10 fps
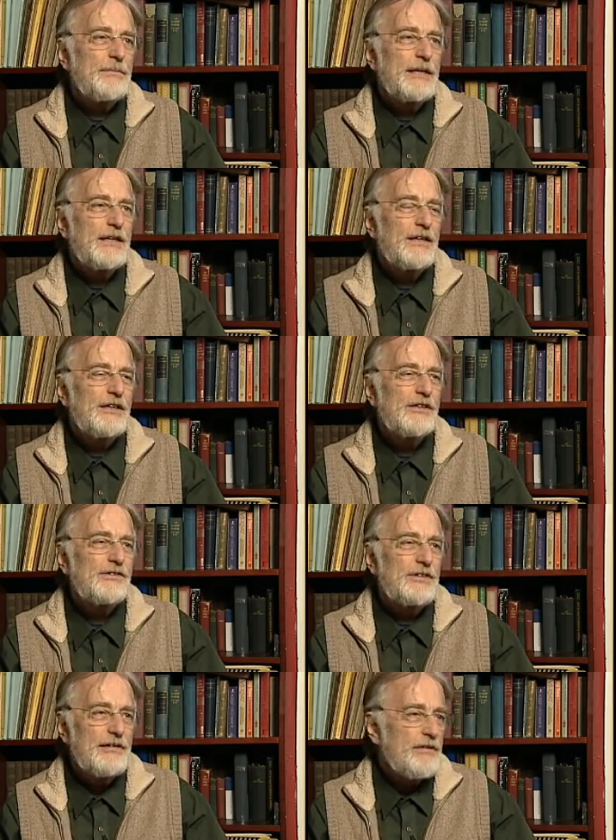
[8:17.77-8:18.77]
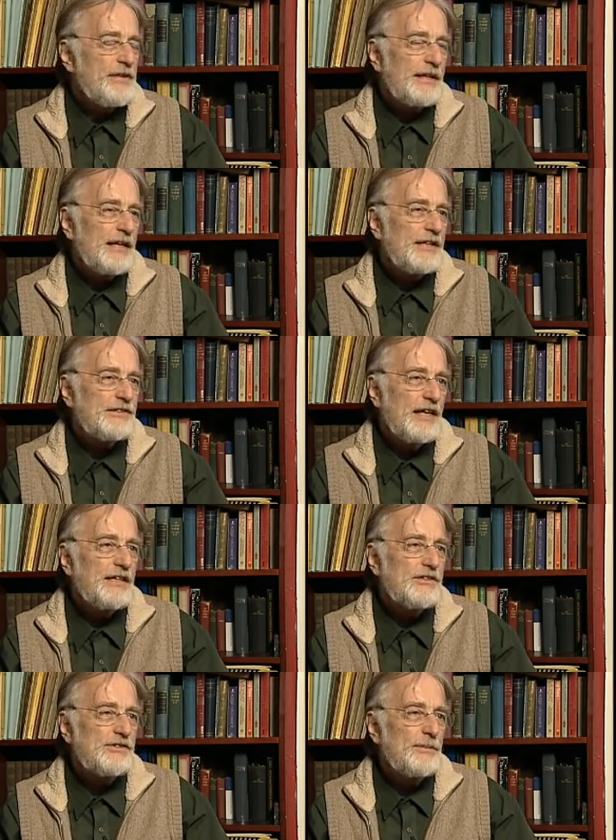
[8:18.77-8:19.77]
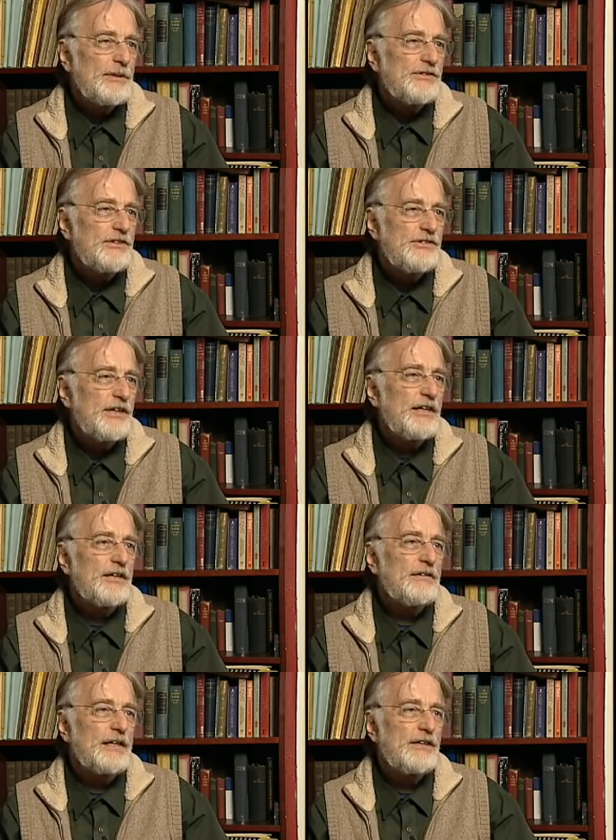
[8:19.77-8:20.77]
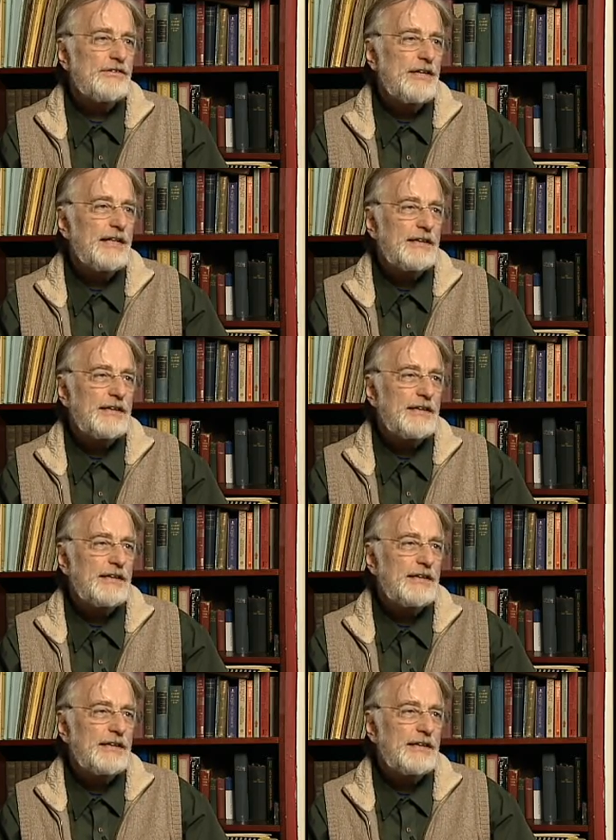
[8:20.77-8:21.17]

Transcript: because everything that I say is simply sincere and it's not